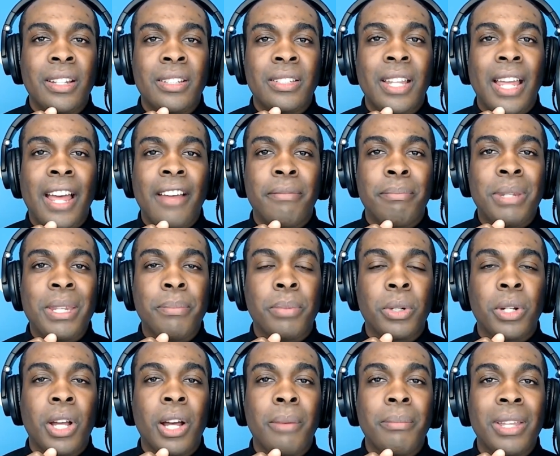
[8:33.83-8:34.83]
to have
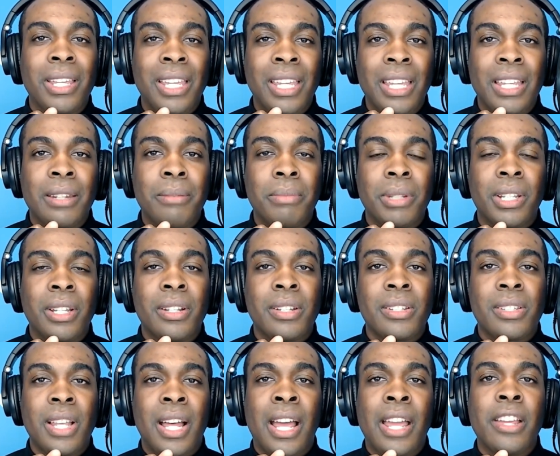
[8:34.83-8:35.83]
people come in
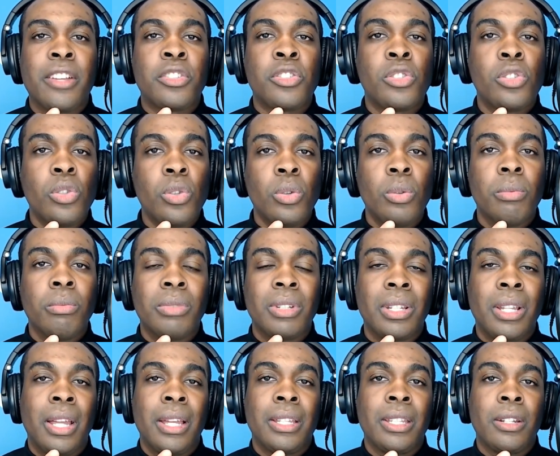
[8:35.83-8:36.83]
because I assumed
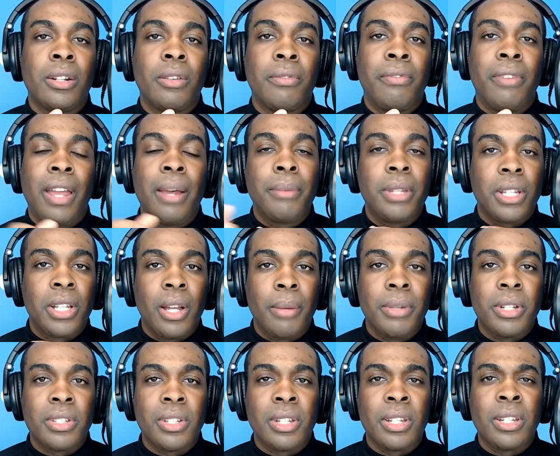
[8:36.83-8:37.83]
that, family come
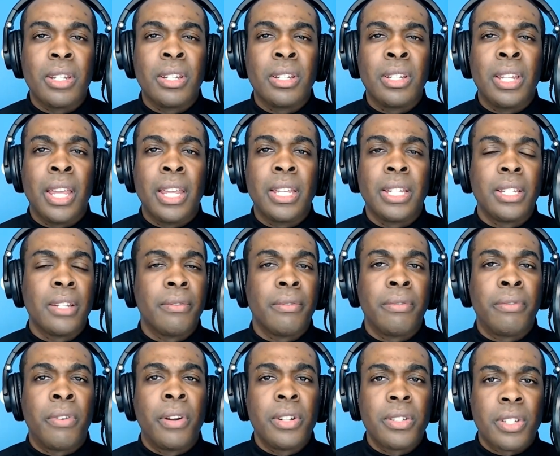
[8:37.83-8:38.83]
into the gate and
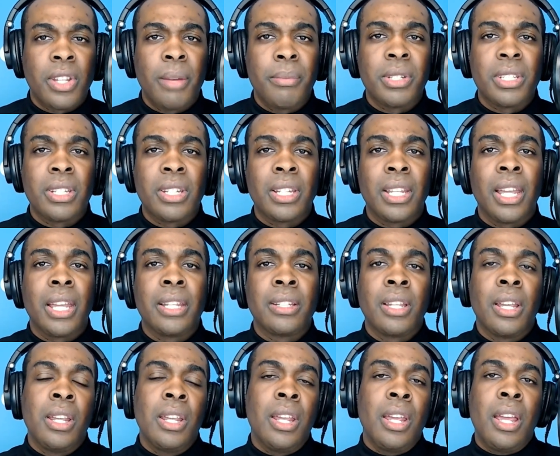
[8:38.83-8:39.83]
friends come into the gate,
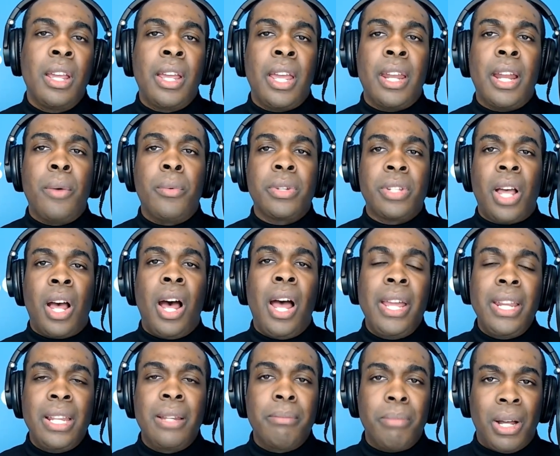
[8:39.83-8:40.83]
and I was
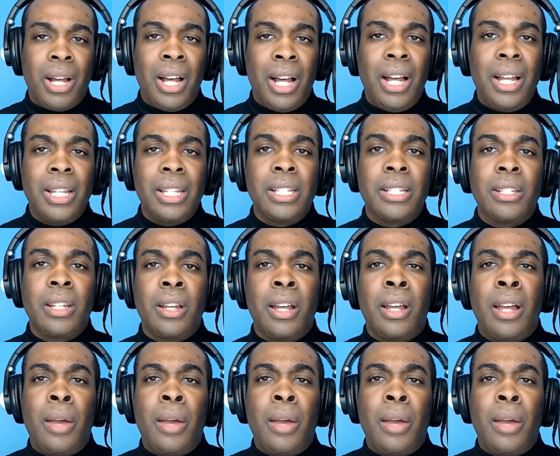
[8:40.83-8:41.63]
hiding behind.